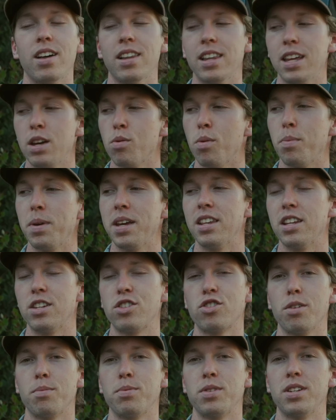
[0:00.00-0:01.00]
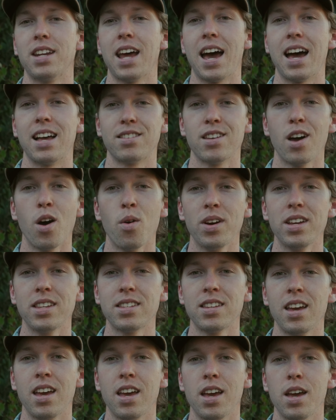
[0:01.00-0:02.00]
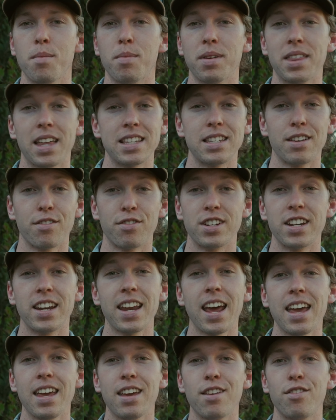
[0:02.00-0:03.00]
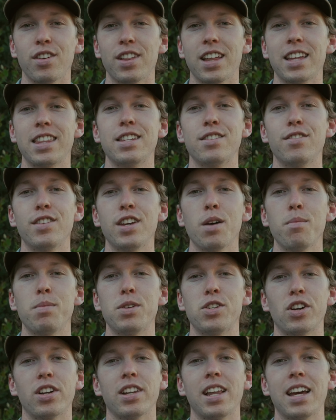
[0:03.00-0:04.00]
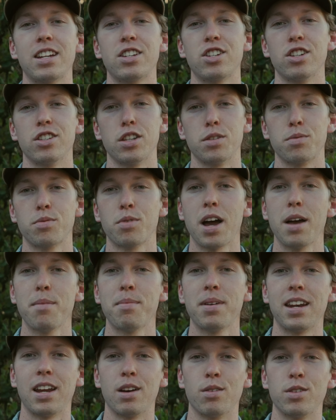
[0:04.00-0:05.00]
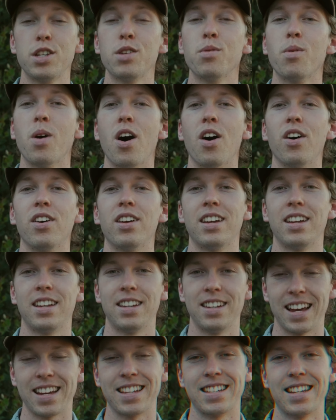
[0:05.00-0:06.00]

a link will be in the description as always. But that's it for today. If you like this video, be sure to like, share, and subscribe, and I'll see you all next